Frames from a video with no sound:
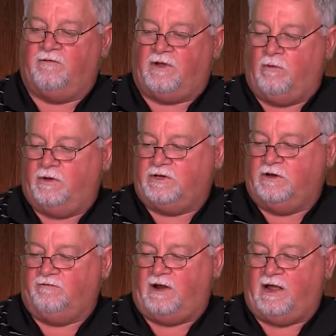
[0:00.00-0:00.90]
If I want
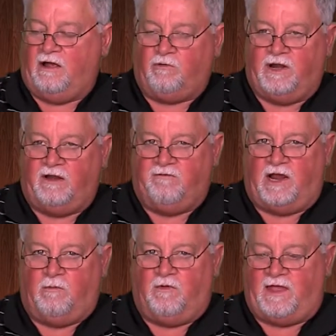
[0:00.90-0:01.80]
to find out how ready
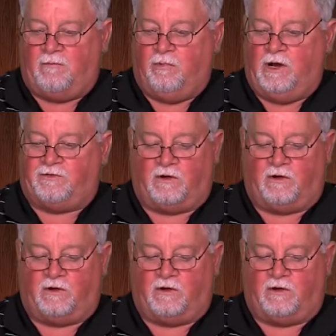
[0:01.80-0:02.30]
available that brick,